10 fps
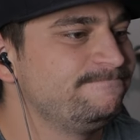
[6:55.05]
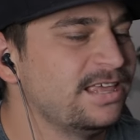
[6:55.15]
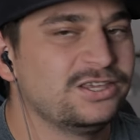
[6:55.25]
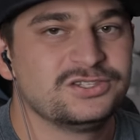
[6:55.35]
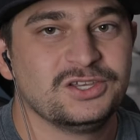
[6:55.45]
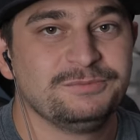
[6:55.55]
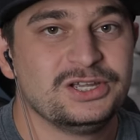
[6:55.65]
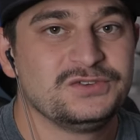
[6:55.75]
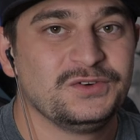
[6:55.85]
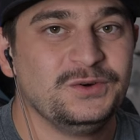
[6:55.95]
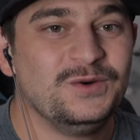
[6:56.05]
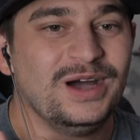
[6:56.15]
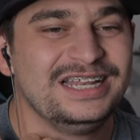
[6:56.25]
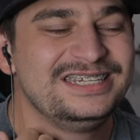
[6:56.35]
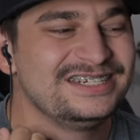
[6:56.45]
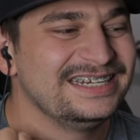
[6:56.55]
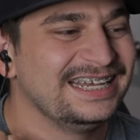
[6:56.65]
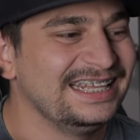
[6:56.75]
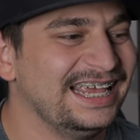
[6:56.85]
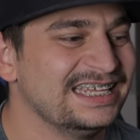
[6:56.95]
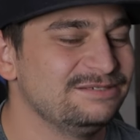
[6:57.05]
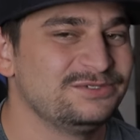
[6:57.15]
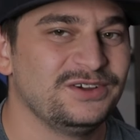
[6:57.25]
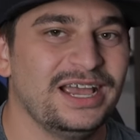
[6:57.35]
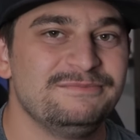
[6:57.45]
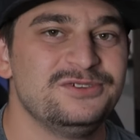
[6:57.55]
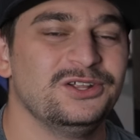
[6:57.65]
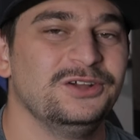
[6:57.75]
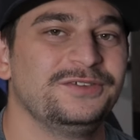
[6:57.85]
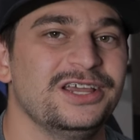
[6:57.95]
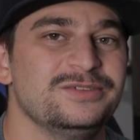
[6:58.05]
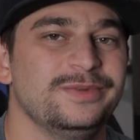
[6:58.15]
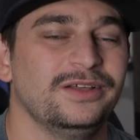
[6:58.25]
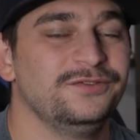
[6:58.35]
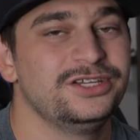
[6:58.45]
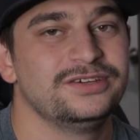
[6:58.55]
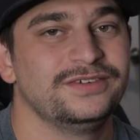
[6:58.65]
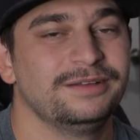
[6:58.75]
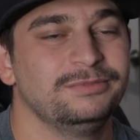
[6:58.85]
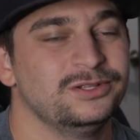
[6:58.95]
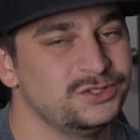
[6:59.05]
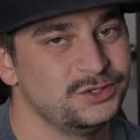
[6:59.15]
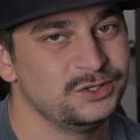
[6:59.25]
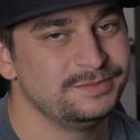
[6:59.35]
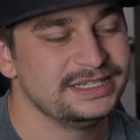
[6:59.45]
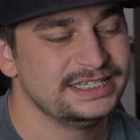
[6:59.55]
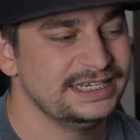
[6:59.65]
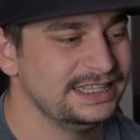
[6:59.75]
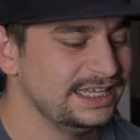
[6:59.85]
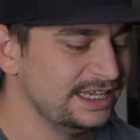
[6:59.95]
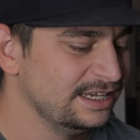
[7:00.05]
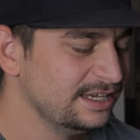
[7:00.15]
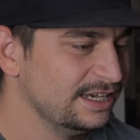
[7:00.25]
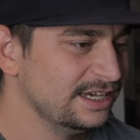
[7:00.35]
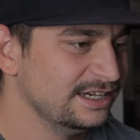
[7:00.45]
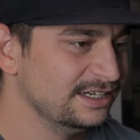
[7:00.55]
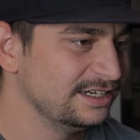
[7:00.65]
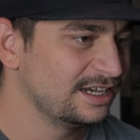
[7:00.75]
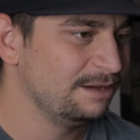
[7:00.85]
Thanks so much for watching. Like and subscribe, turn on the notification bell for each and every upload so you don't miss anything. Uh,